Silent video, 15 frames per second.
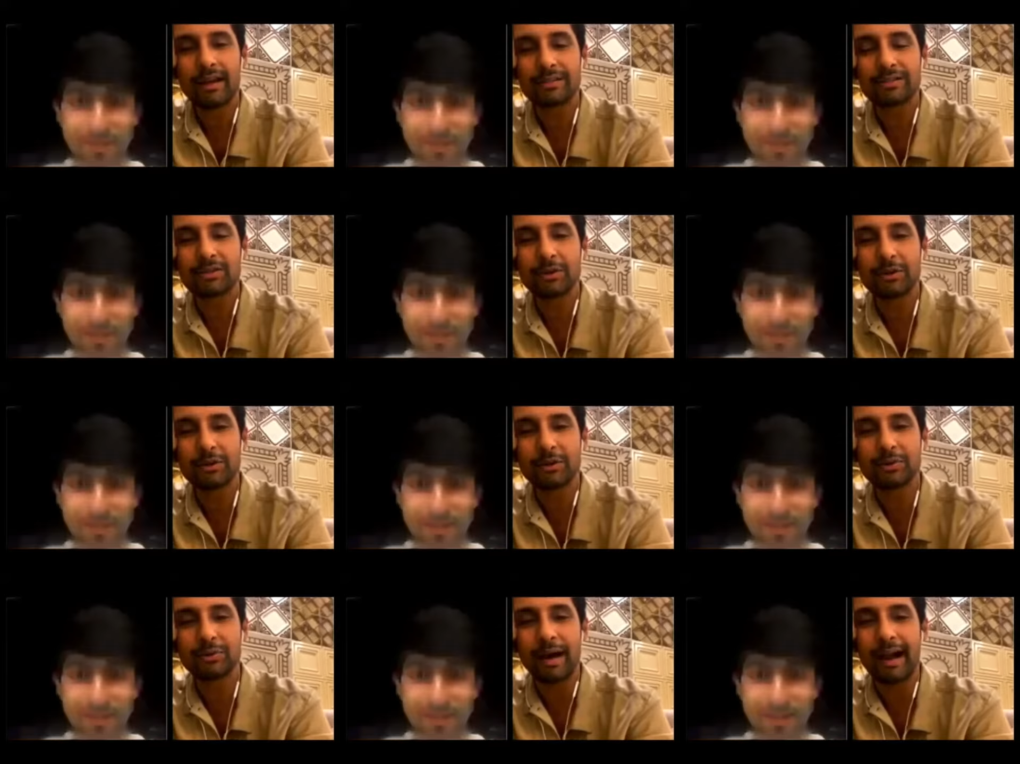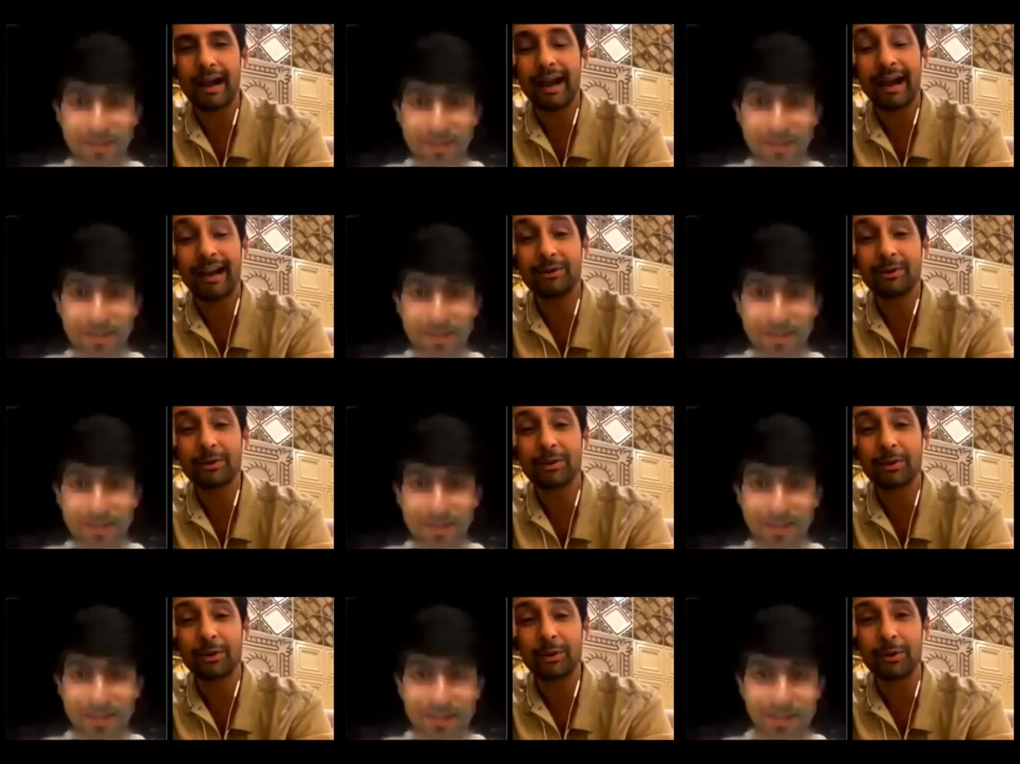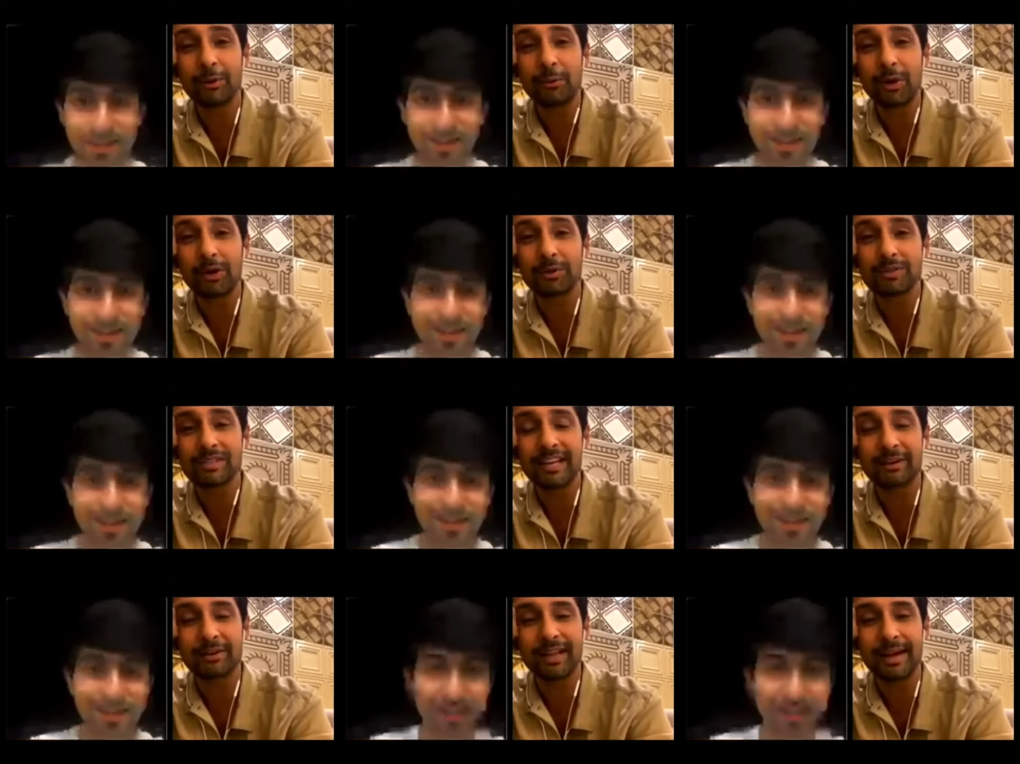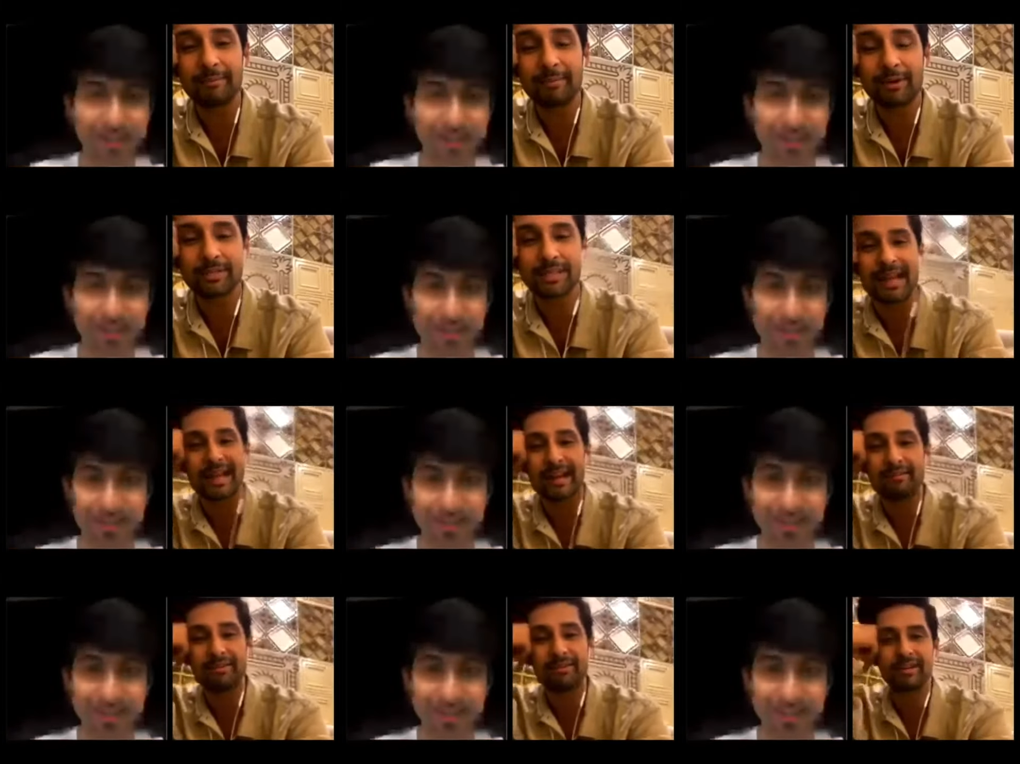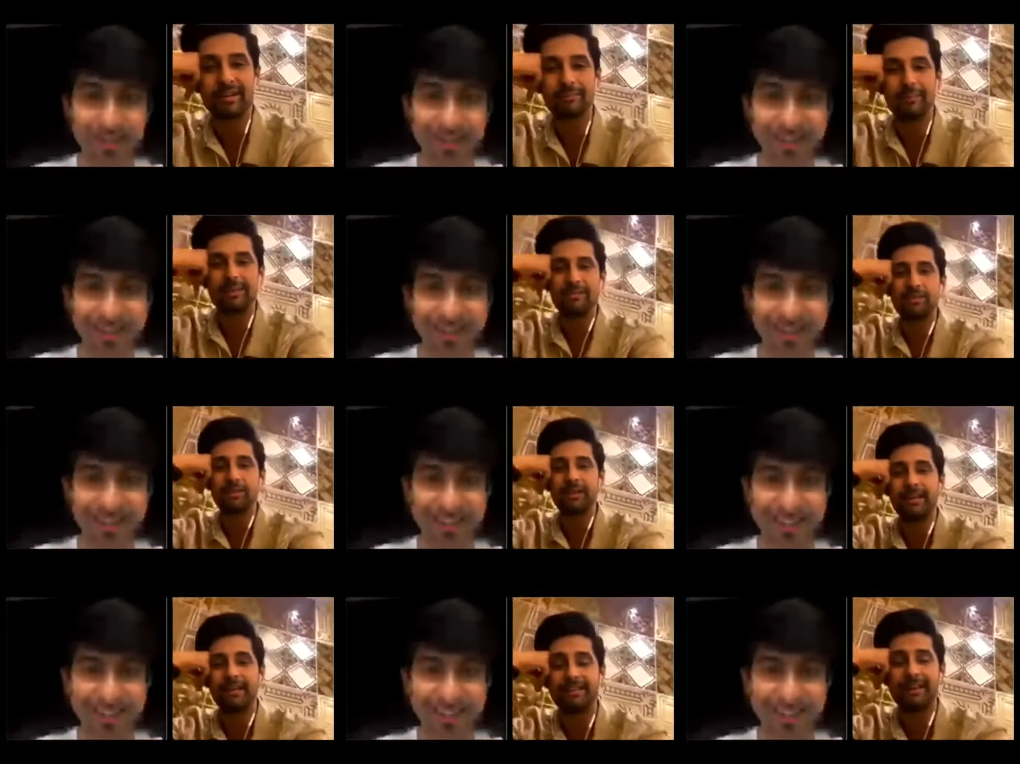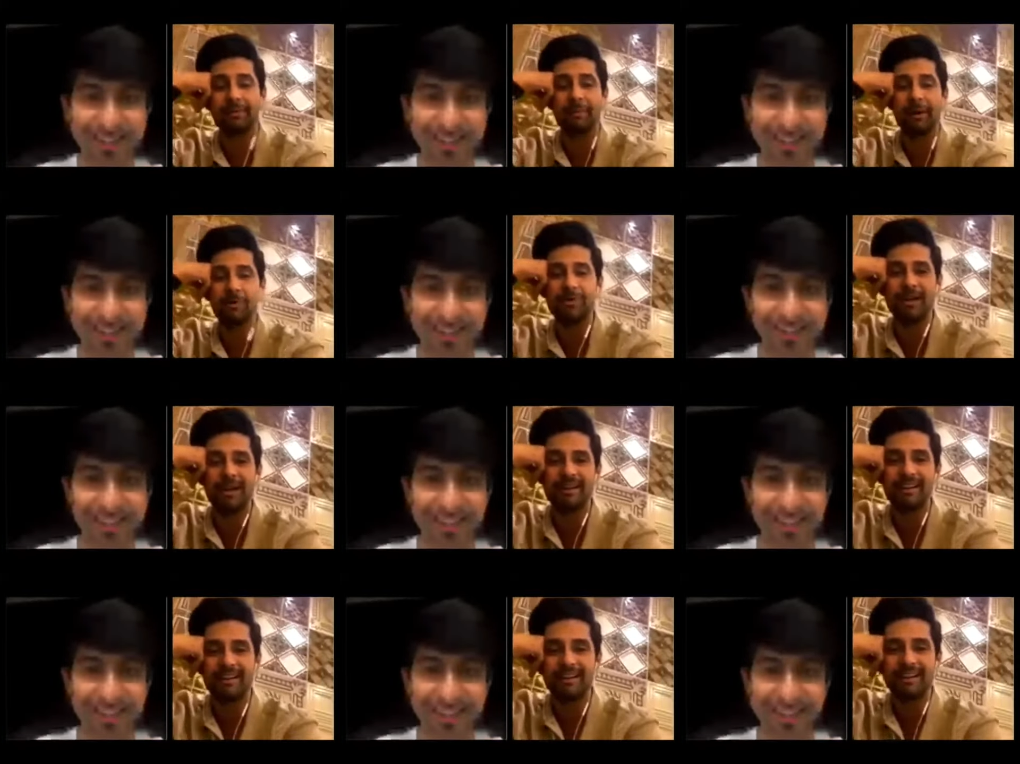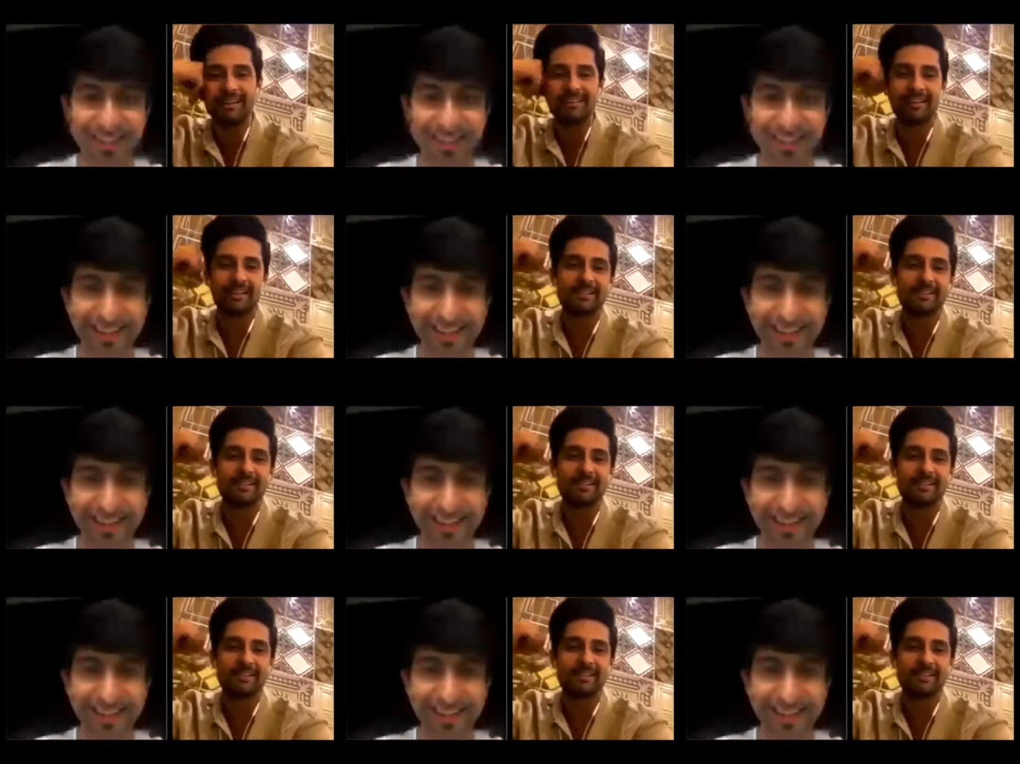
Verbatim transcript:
Speaker 1: Oh yeah, so I don't know what to say to that because I haven't really mentioned anything about that.